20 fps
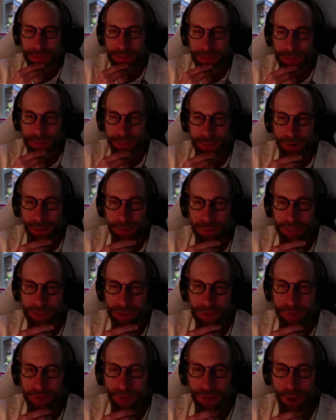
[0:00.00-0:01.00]
there
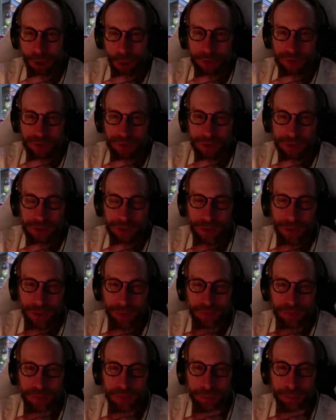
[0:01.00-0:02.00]
because I always like to
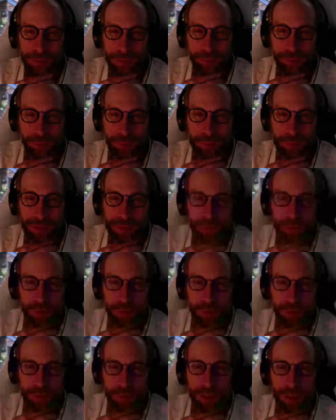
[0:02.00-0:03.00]
have something for people to
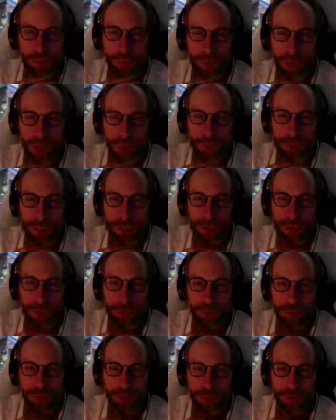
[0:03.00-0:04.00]
read when I'm being
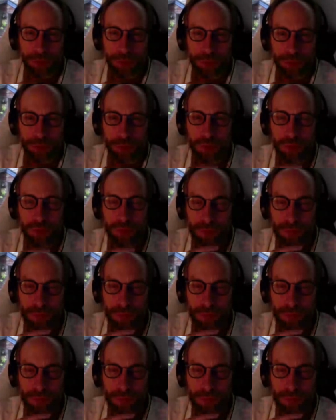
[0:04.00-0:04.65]
introduced.